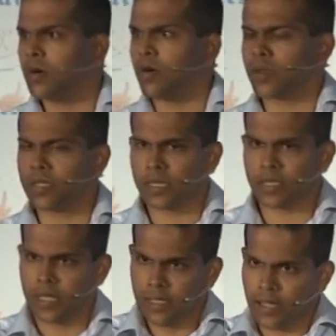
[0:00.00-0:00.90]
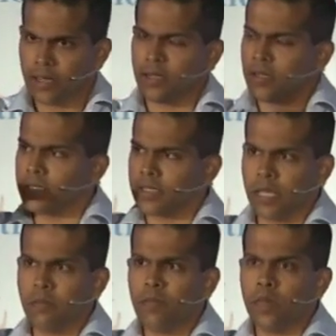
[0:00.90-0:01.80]
or to sustain that little
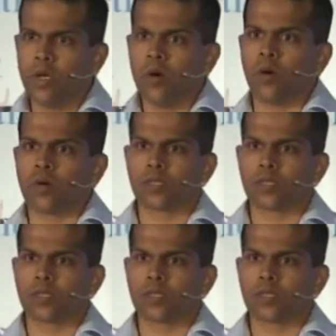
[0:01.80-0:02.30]
step, or